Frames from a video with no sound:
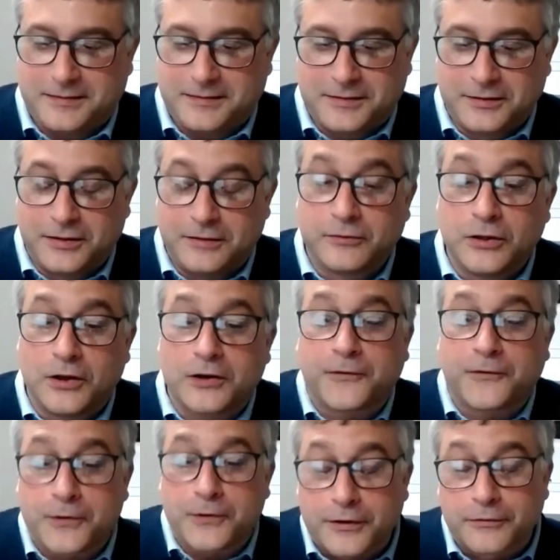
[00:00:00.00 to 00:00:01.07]
Look
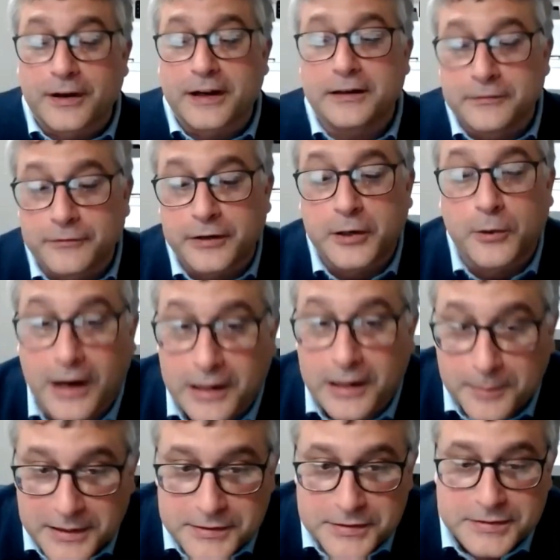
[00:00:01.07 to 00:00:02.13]
for the written
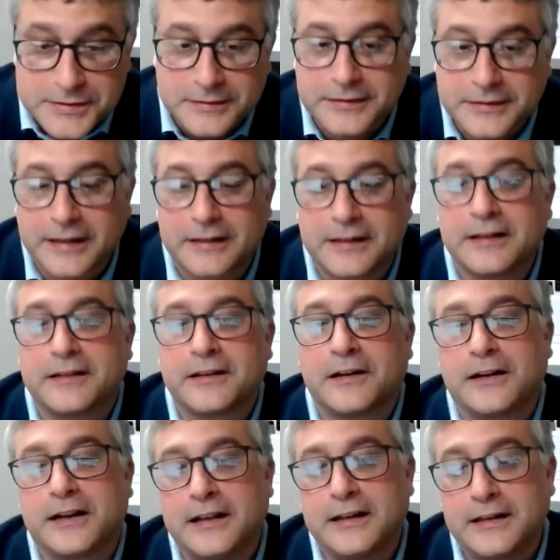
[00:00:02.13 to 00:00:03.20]
requirements. They're
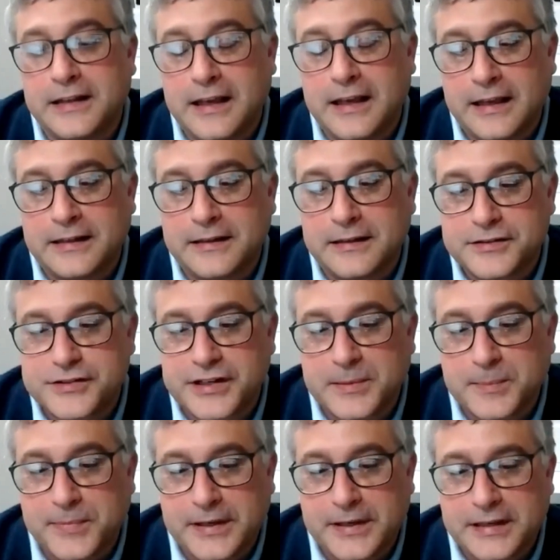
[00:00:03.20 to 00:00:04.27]
in the
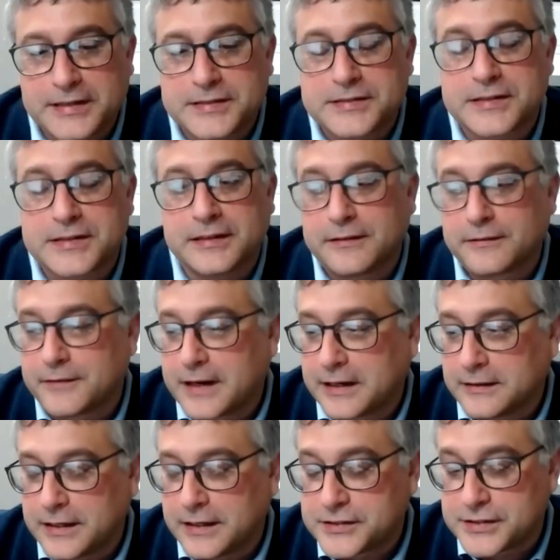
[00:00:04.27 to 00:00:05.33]
GMPs, in the
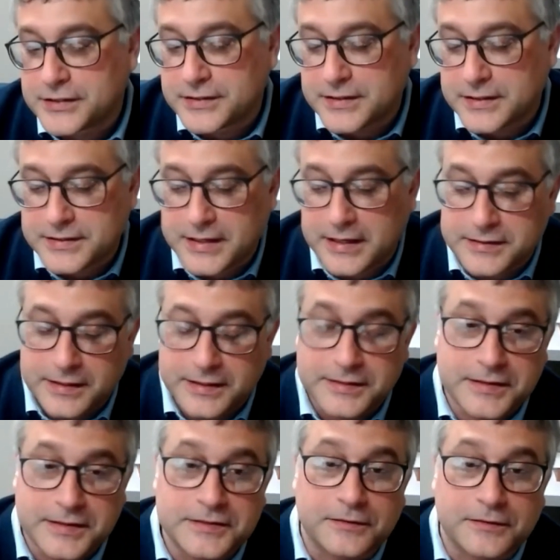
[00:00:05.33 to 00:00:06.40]
regulations. It says
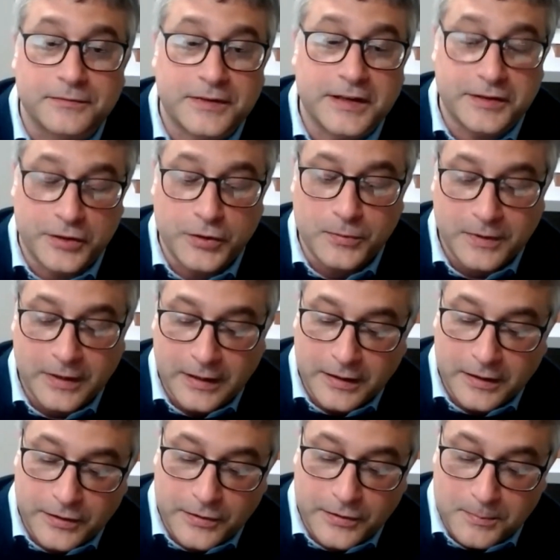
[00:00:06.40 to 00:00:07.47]
this is
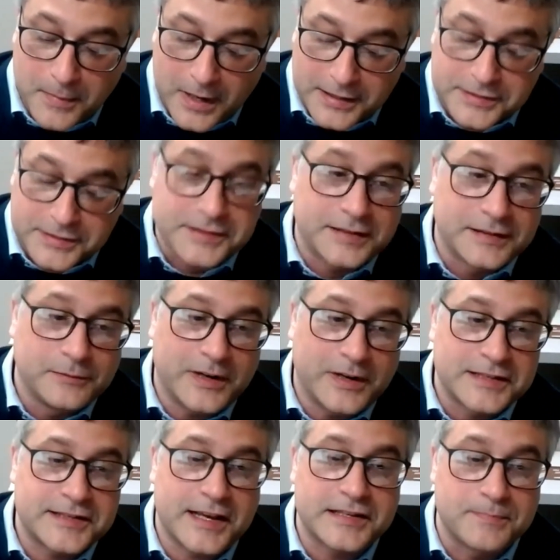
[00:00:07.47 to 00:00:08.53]
you must. When
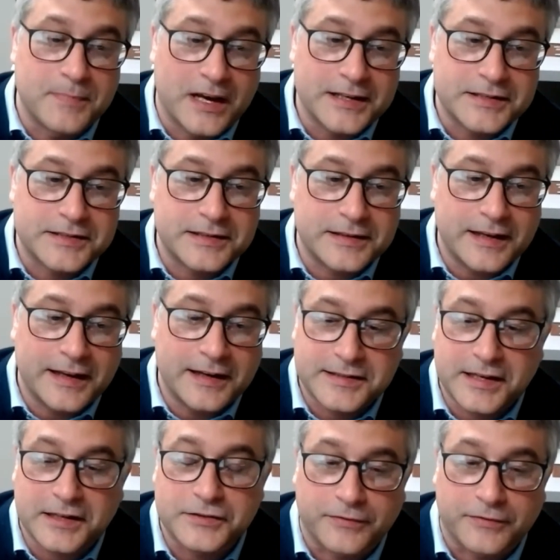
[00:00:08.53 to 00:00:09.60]
it says must and it
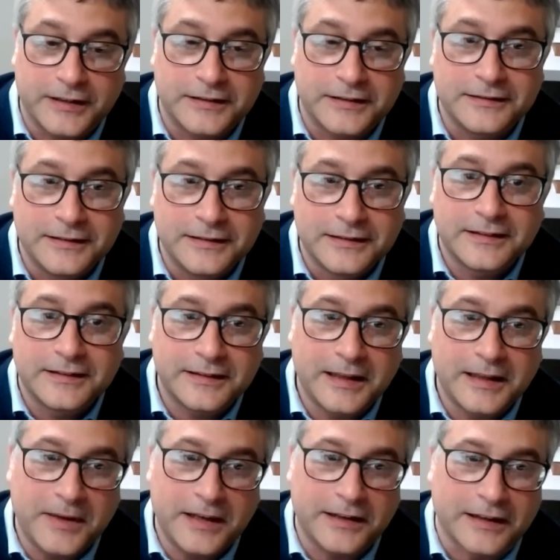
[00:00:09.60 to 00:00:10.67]
says written,
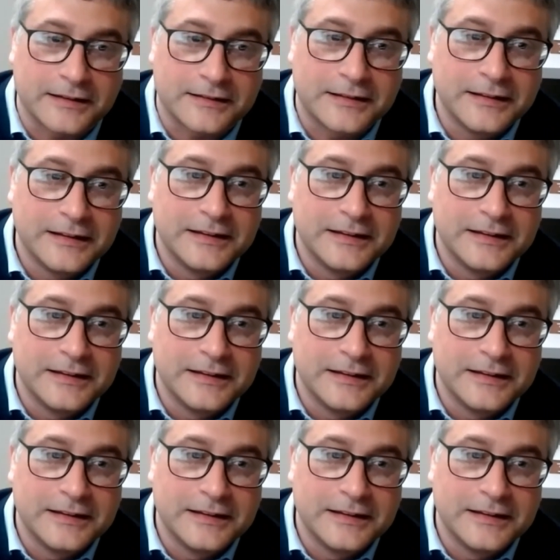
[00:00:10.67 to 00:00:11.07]
they mean it.